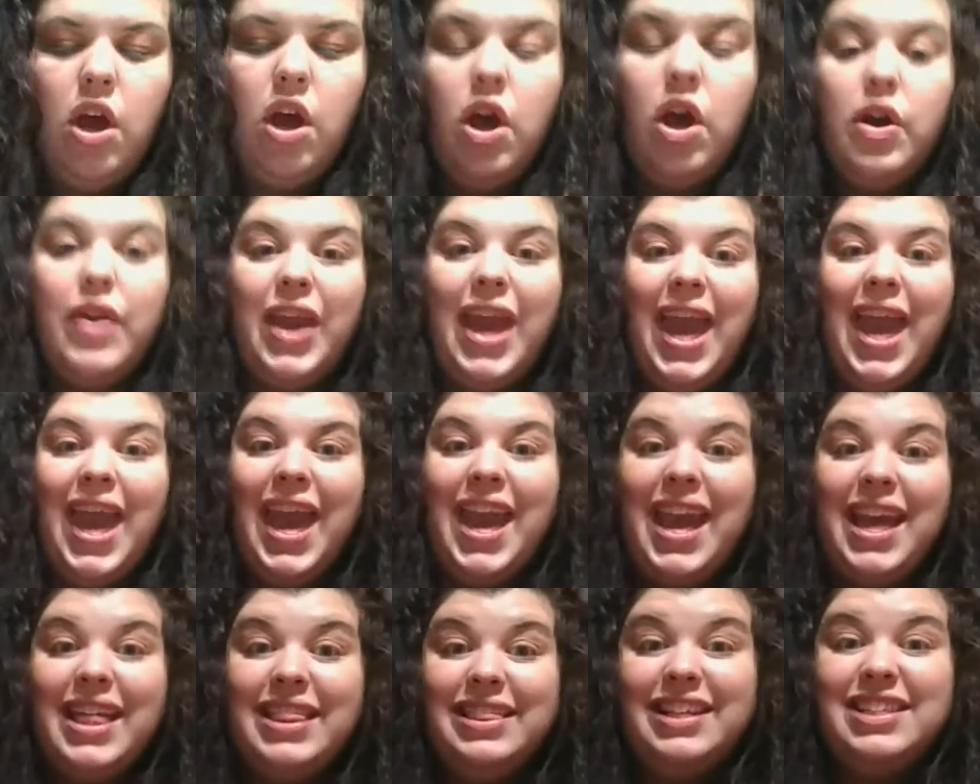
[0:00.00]

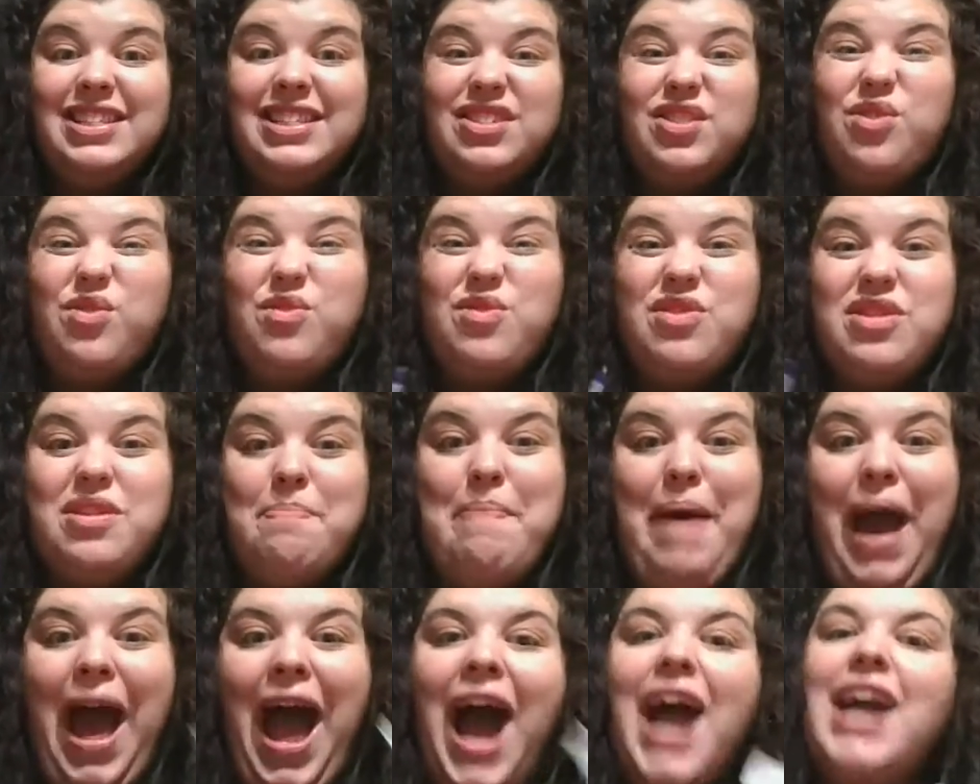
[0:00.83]
Okay, let's go to the
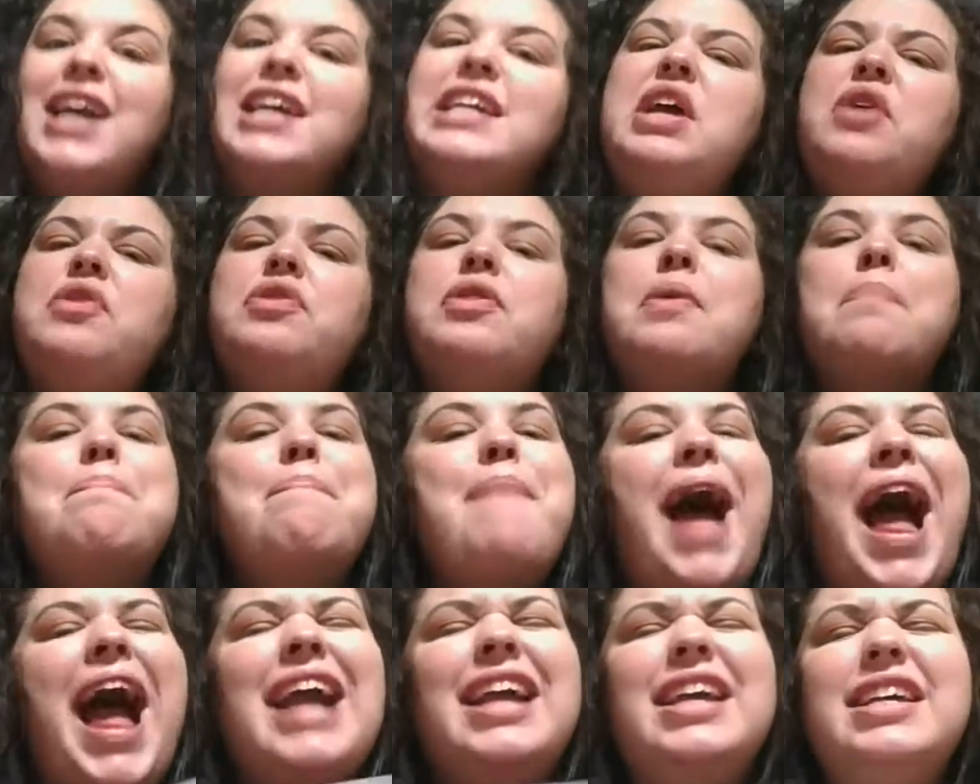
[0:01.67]
back. Now the
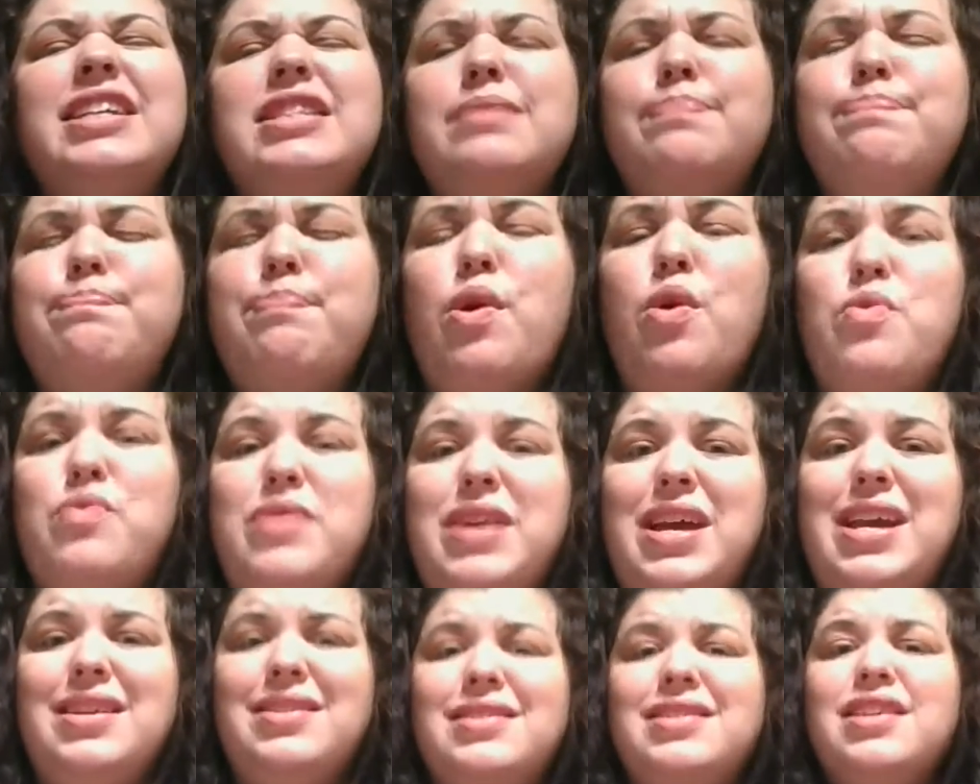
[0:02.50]
back is
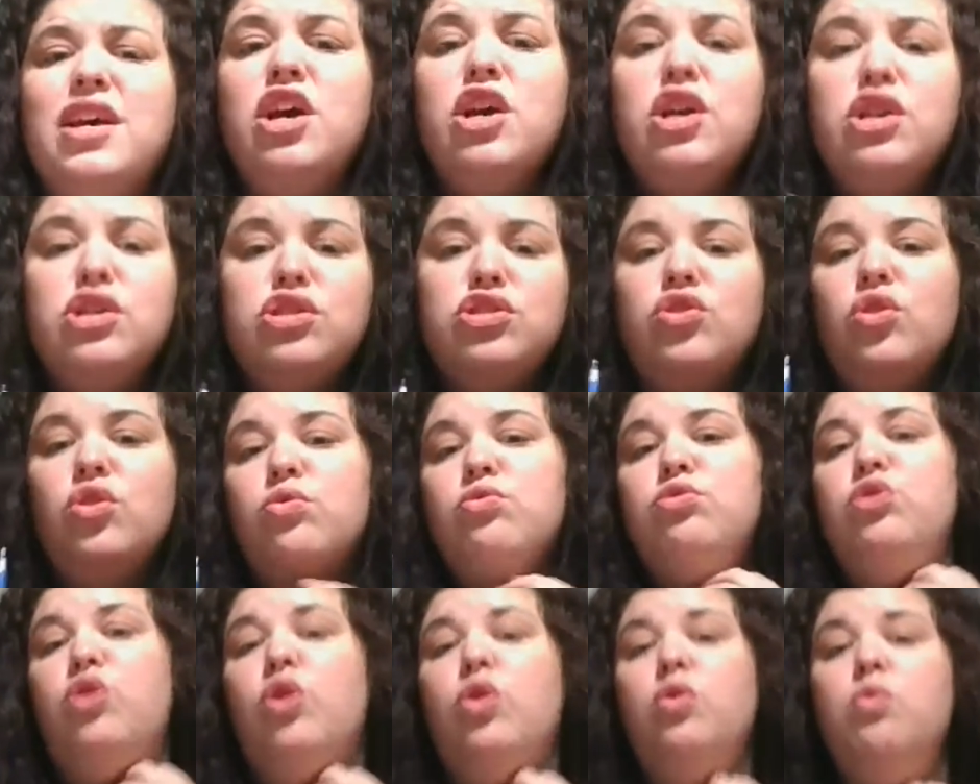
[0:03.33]
bonus, so
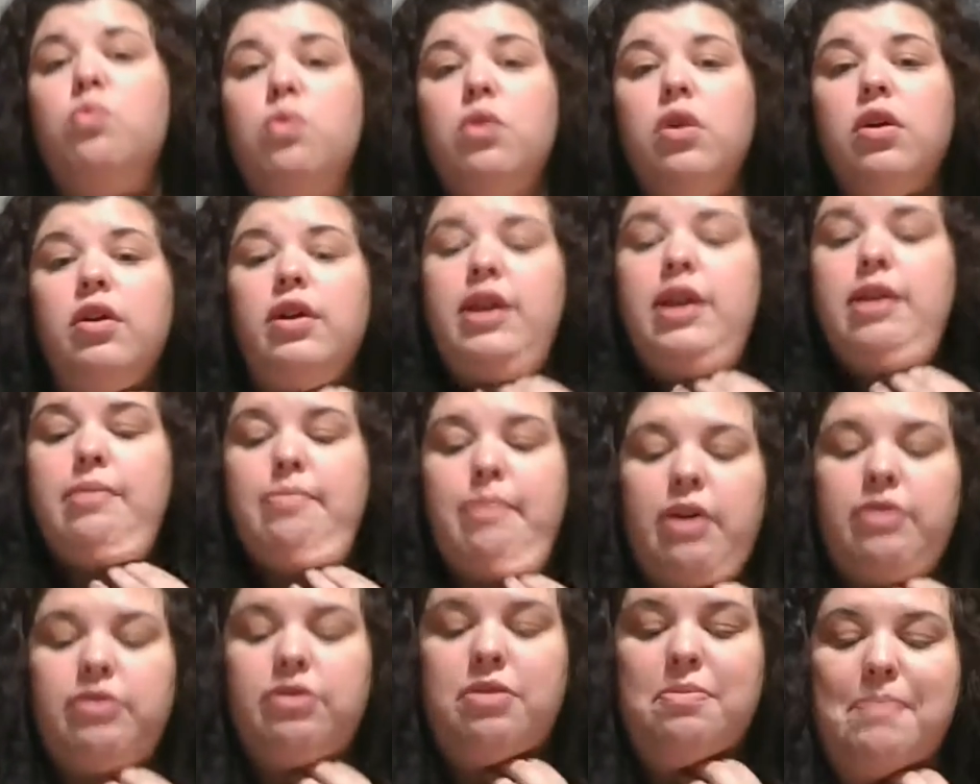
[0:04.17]
don't worry
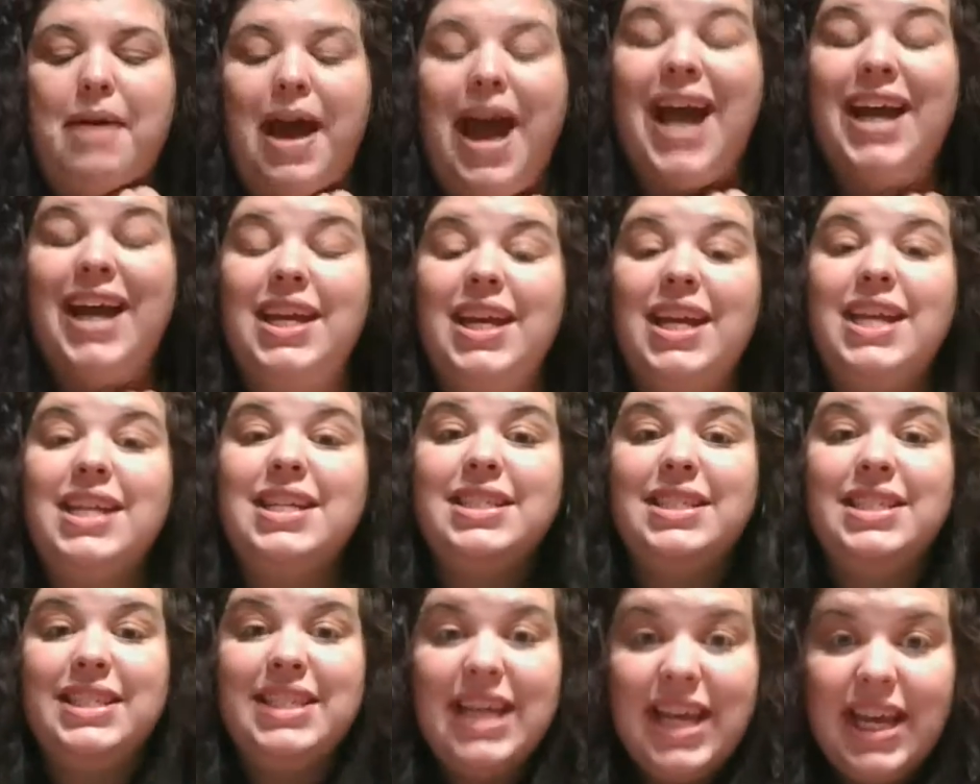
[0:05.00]
about the back
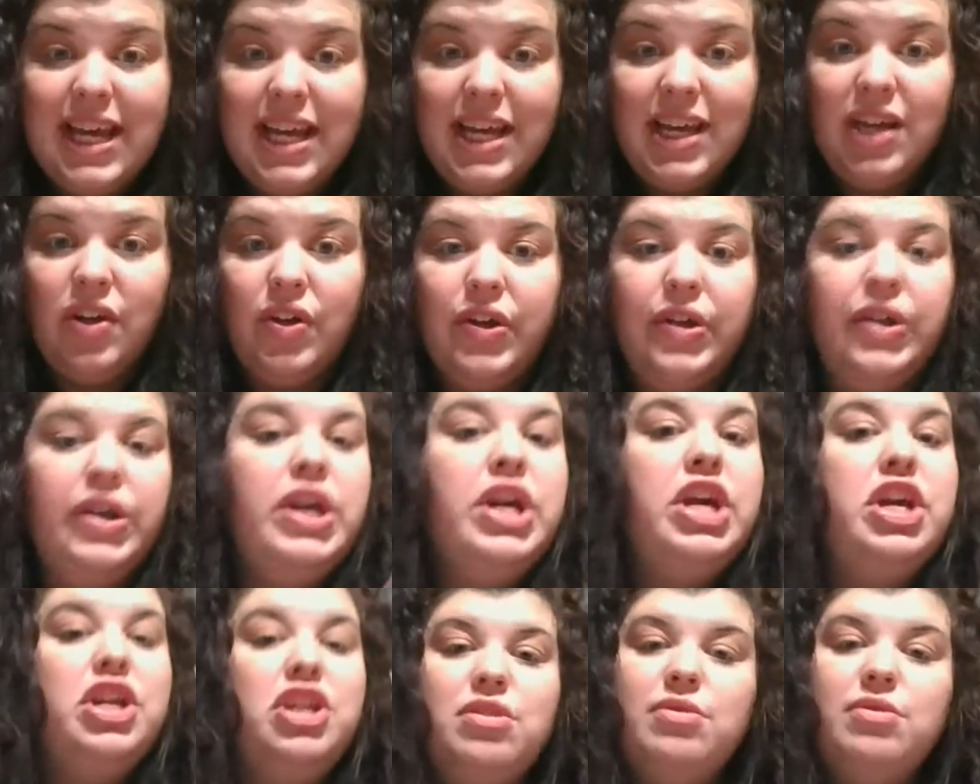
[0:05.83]
until
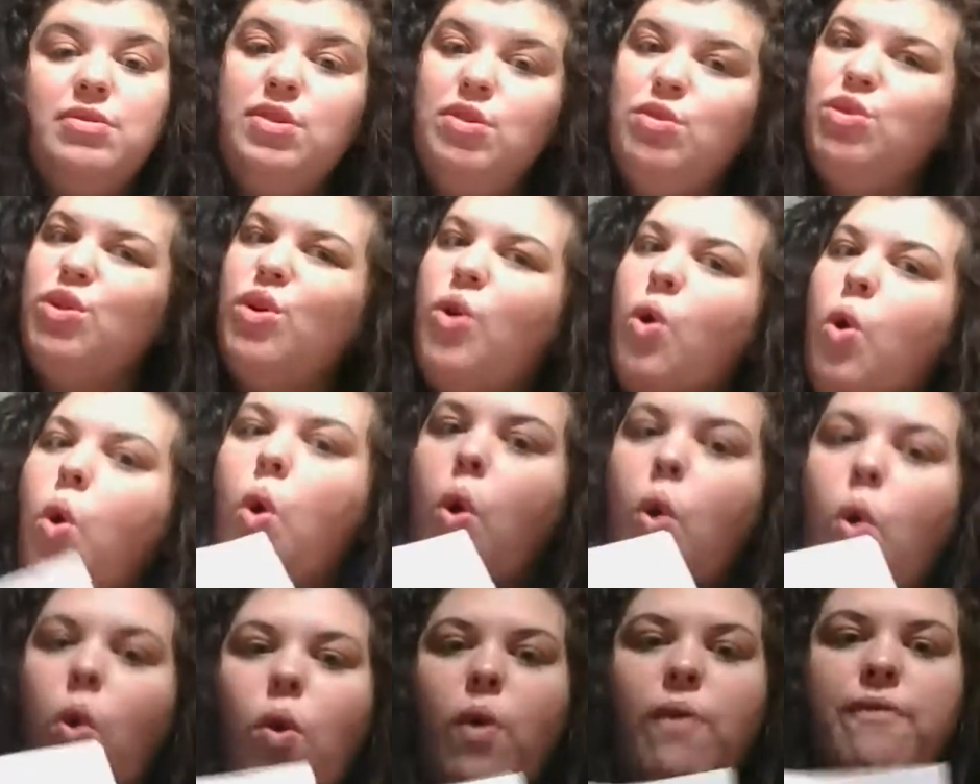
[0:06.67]
you do the
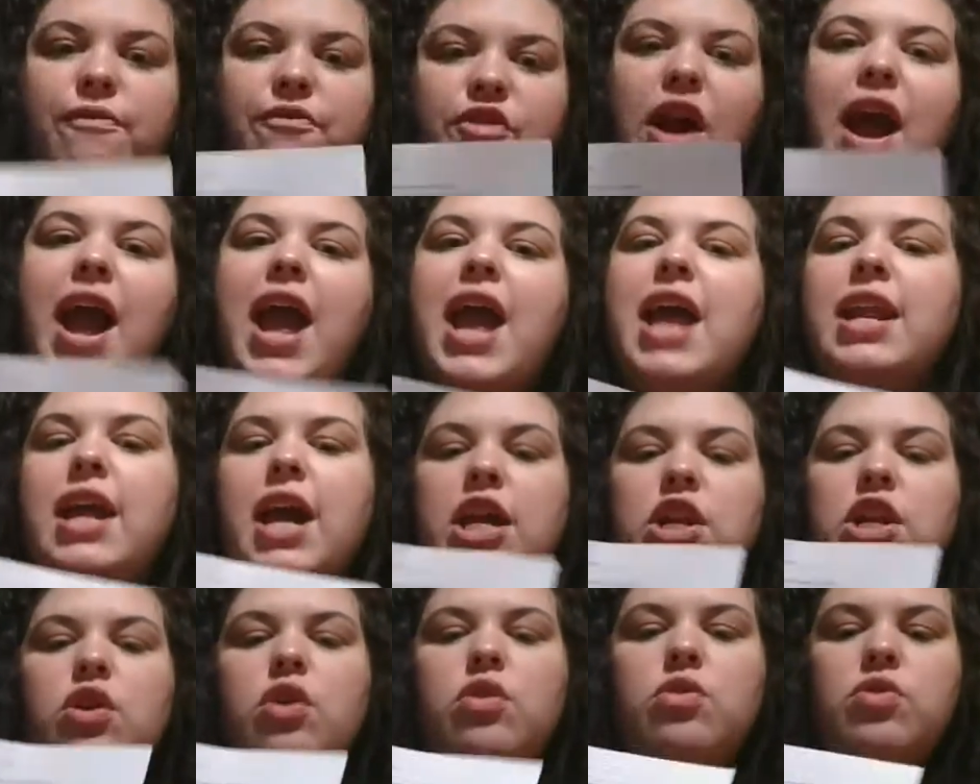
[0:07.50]
whole front. And
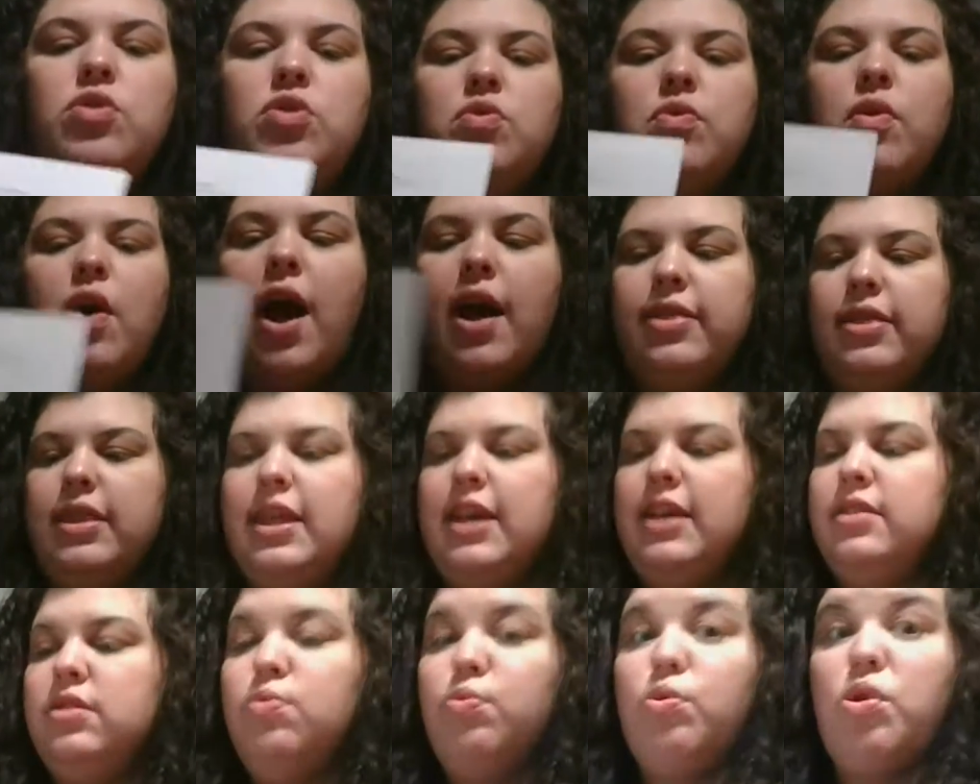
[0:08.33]
I know you got
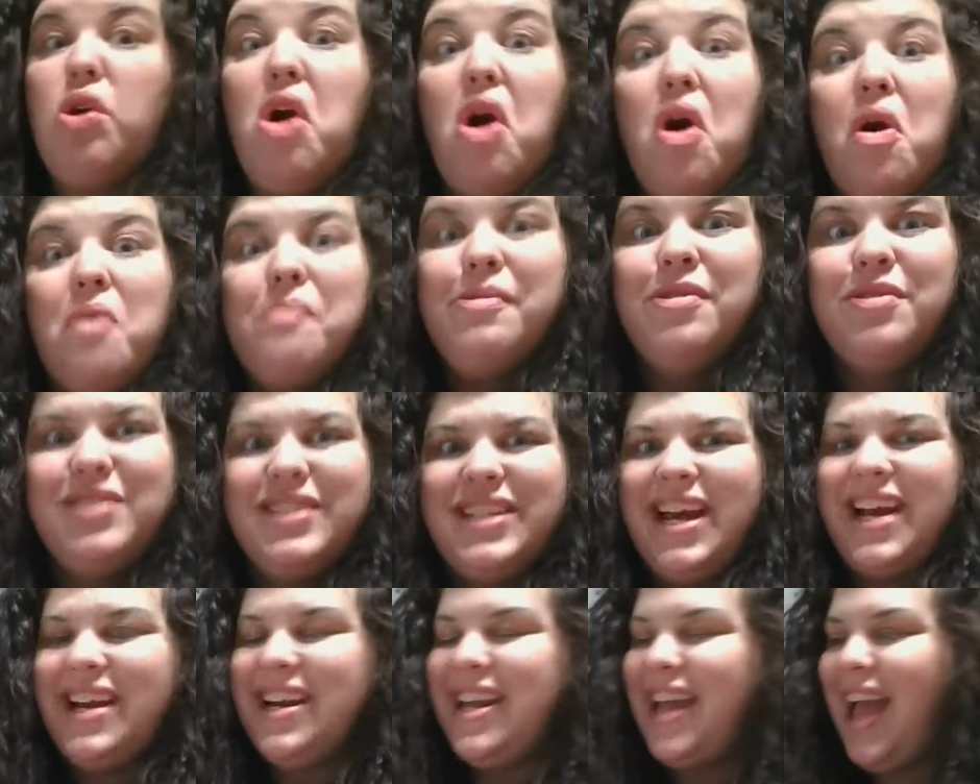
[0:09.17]
this. We're almost
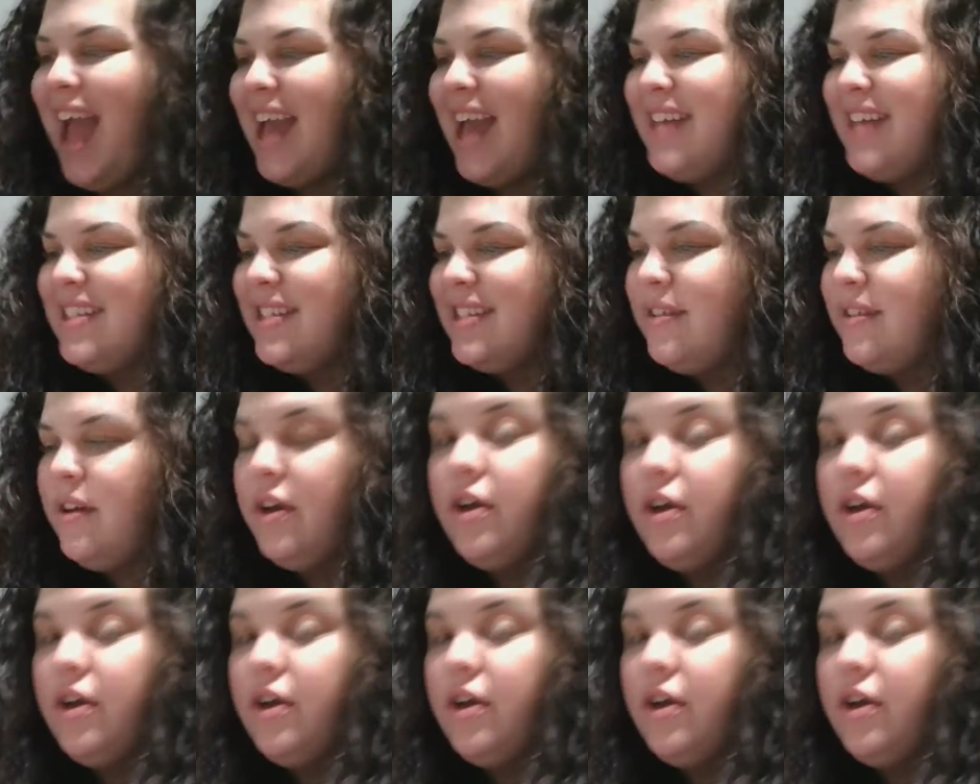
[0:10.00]
done, guys.